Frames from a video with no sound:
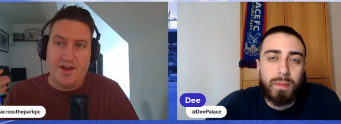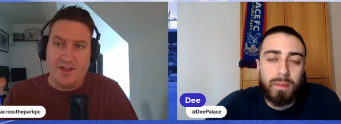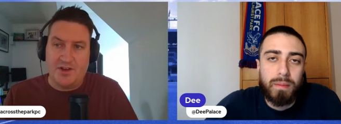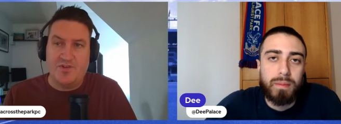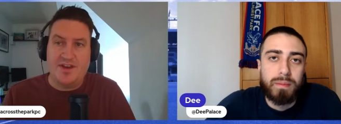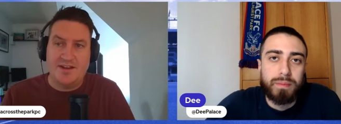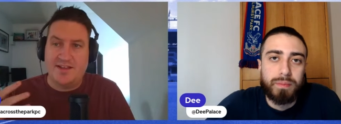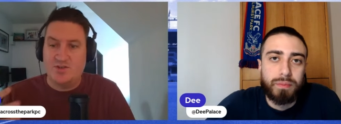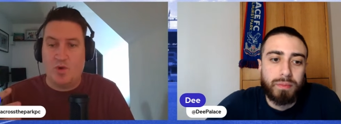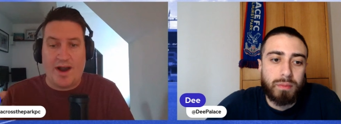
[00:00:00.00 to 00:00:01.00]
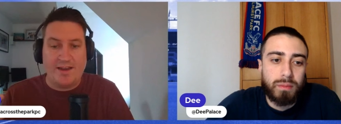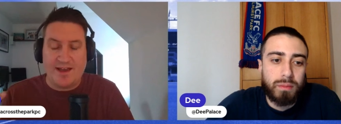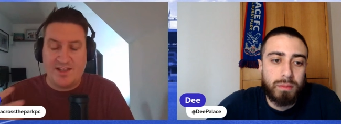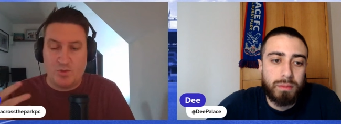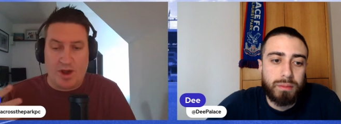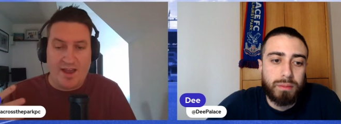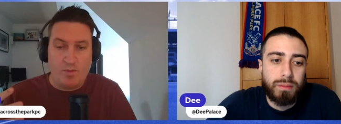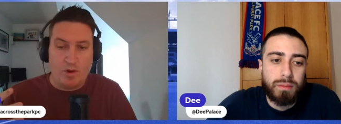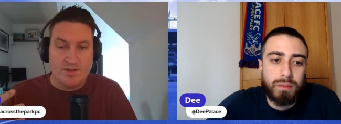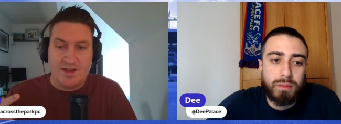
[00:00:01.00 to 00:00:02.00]
Speaker 1: and agreeing. It's what I it's what I
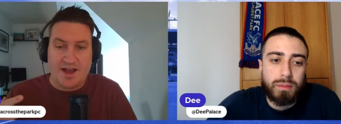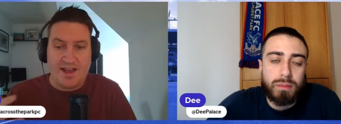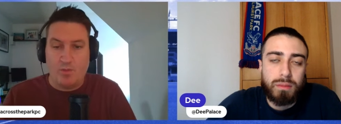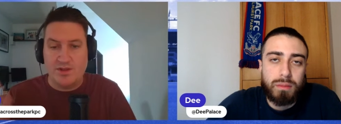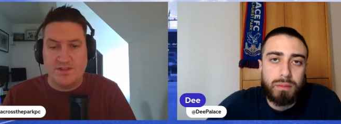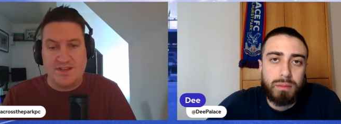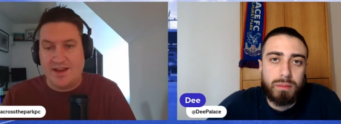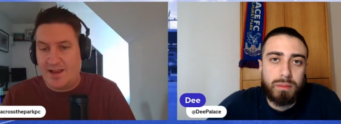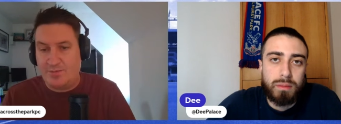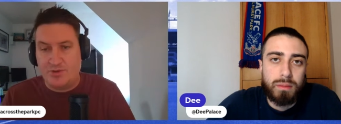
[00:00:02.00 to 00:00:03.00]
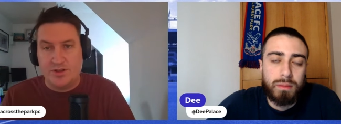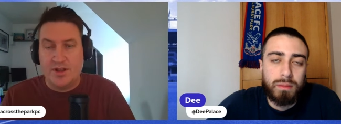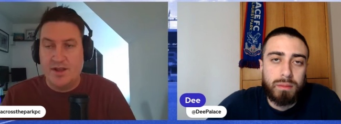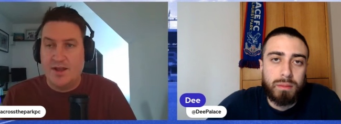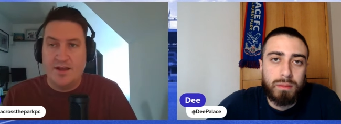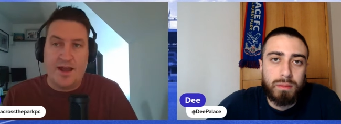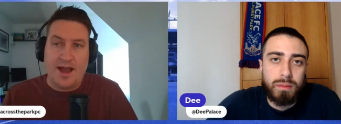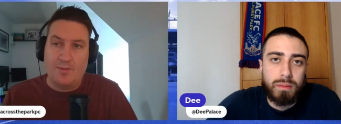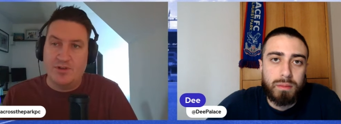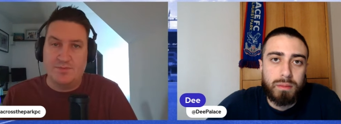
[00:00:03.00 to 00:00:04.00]
want. I want in April,
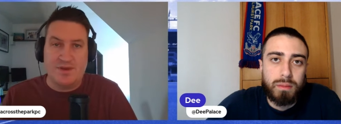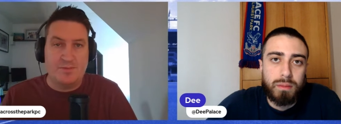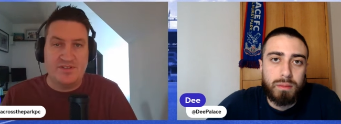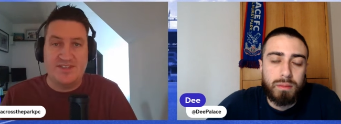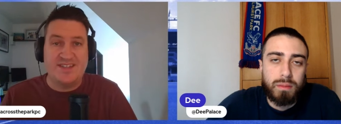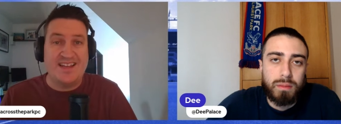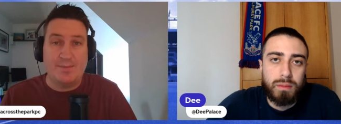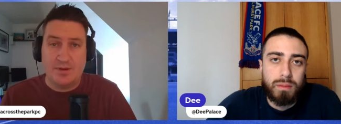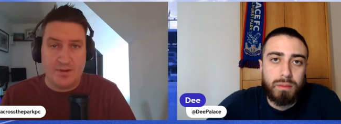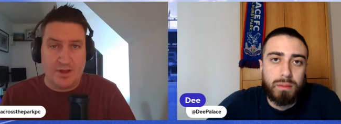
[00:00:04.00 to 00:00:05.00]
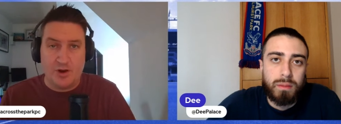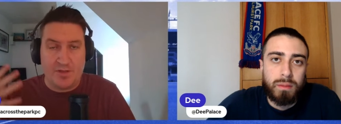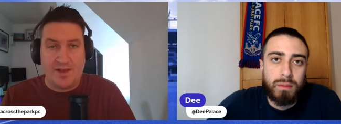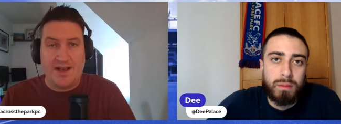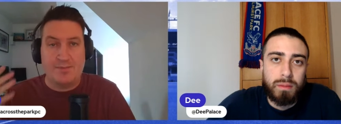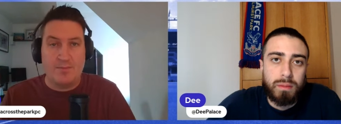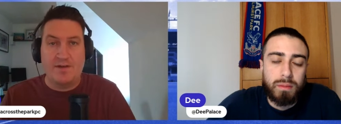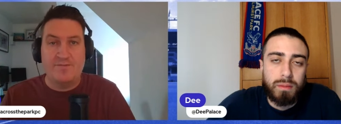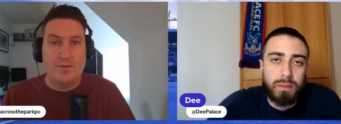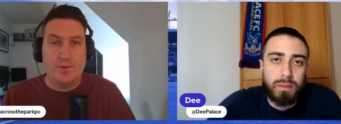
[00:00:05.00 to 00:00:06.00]
I want to be able to sleep and not think about
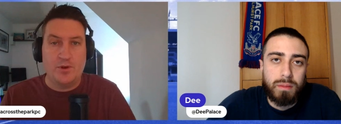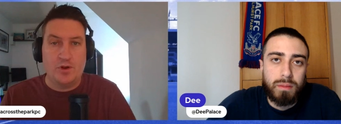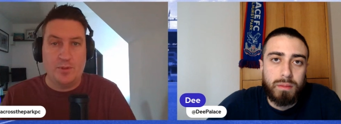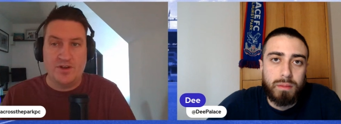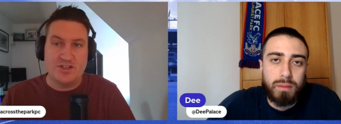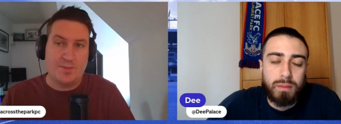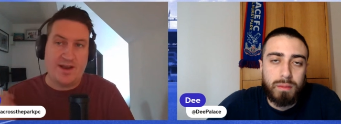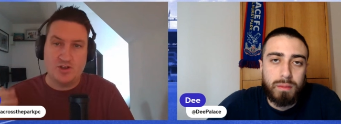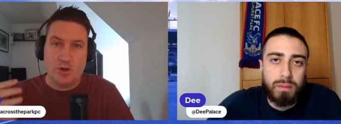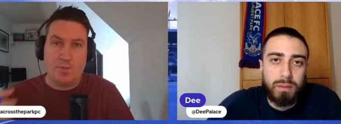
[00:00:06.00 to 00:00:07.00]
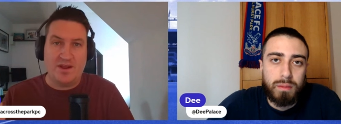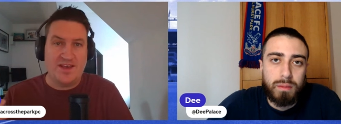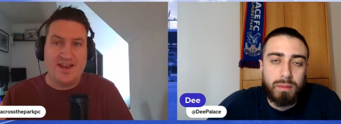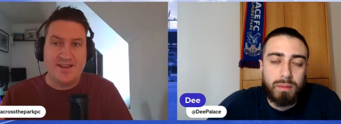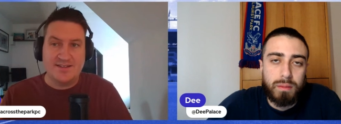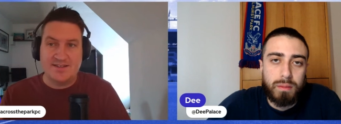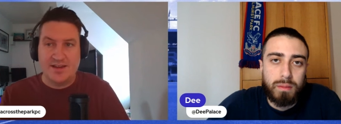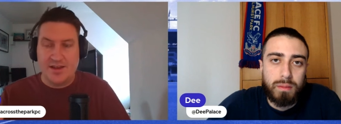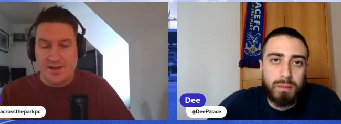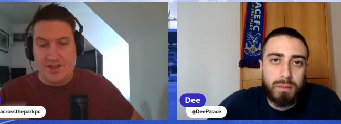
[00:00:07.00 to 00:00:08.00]
my football club because the past couple of years
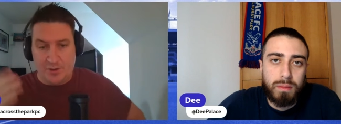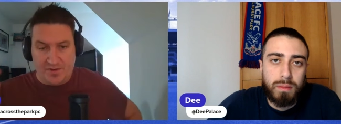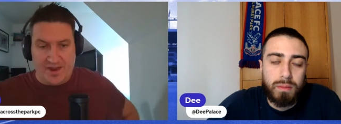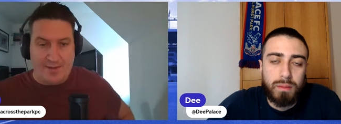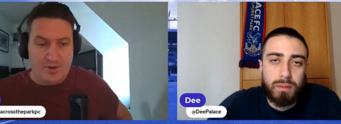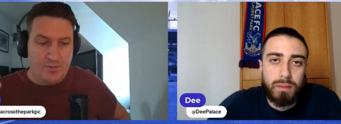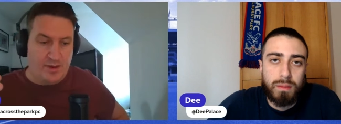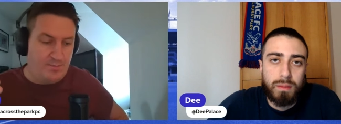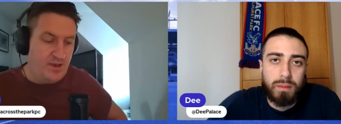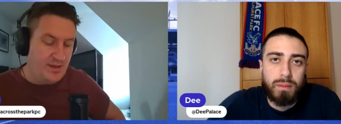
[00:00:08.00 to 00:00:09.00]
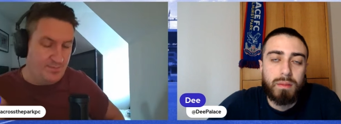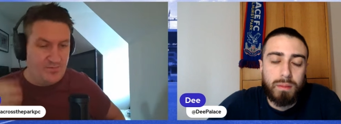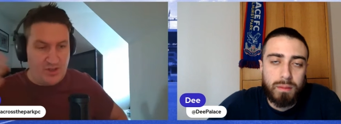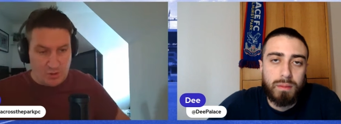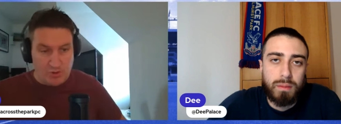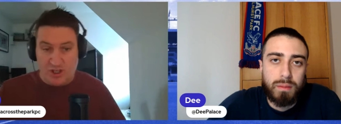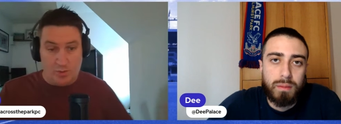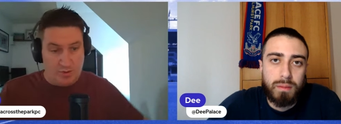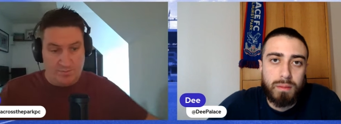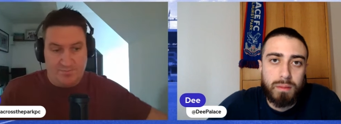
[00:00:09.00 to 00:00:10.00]
you know the game we, we, we you you
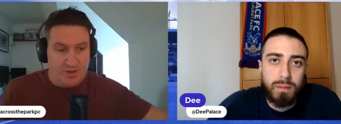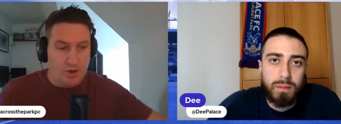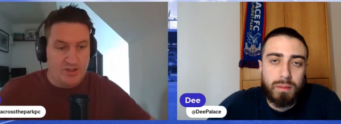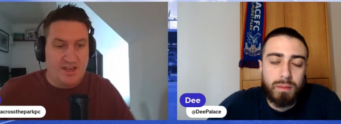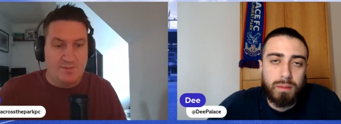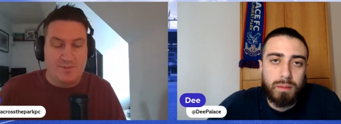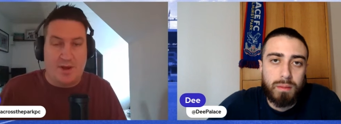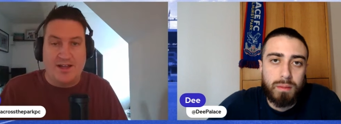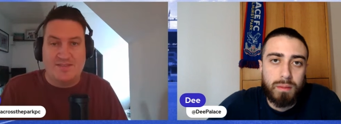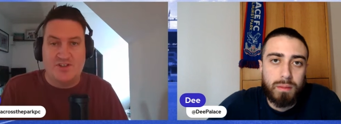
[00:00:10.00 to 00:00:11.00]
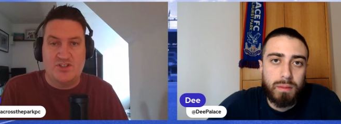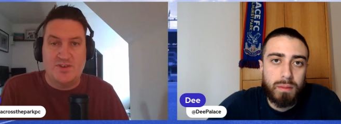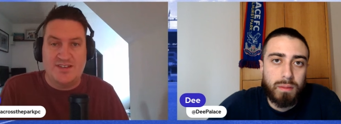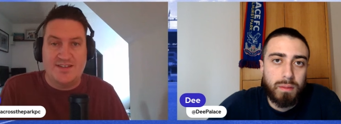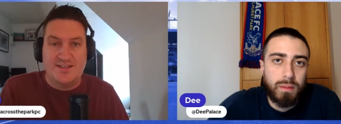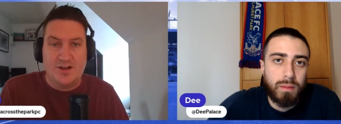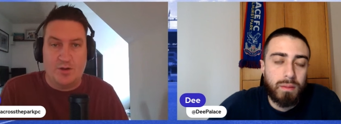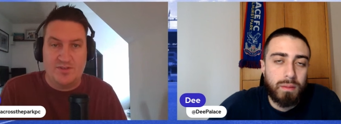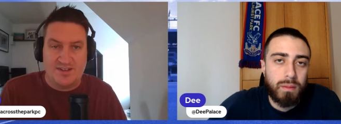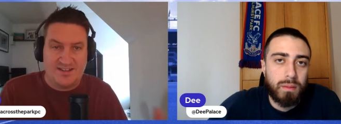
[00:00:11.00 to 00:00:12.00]
were your team was part of it two seasons
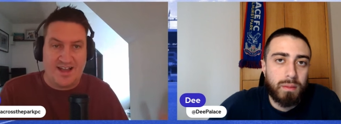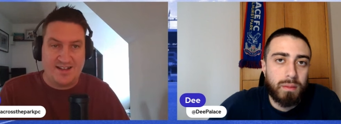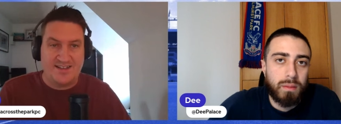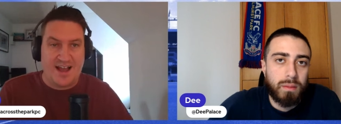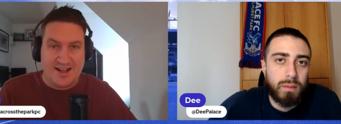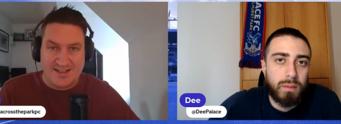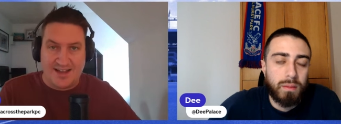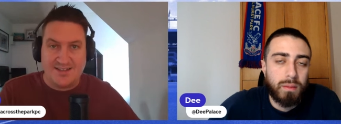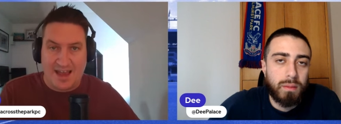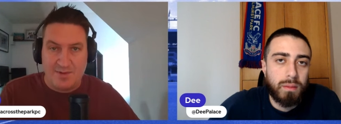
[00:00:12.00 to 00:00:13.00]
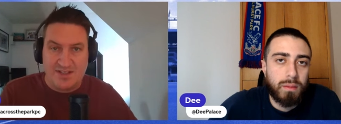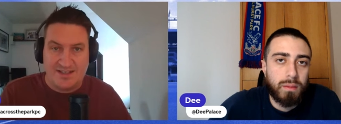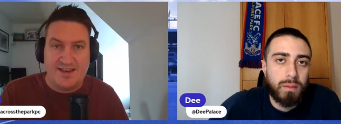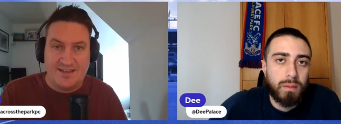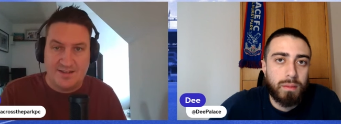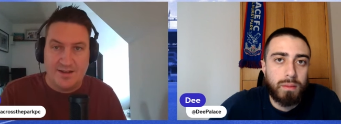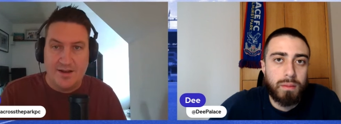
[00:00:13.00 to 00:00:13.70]
ago to sec- second to last game of the season